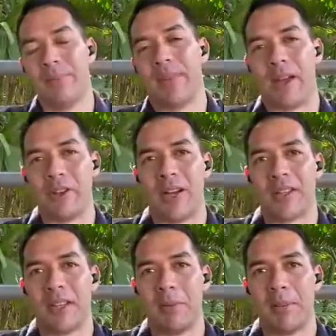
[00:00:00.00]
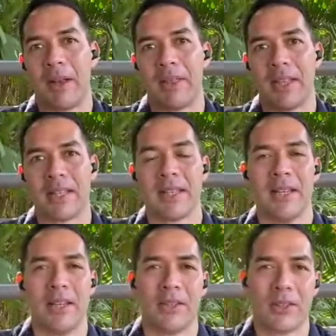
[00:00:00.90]
Now you're asking me about this.
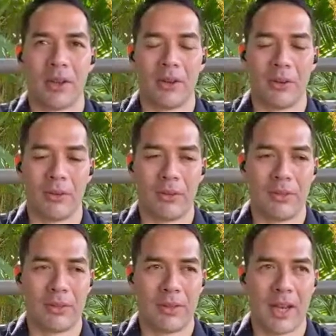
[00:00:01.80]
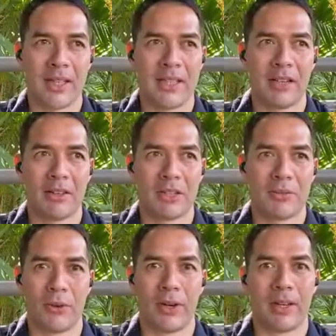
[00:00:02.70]
So the idea is
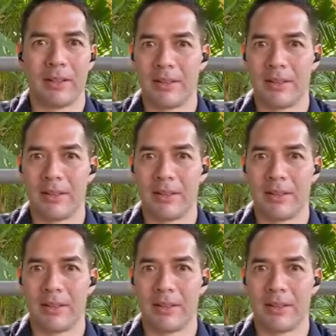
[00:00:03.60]
for it,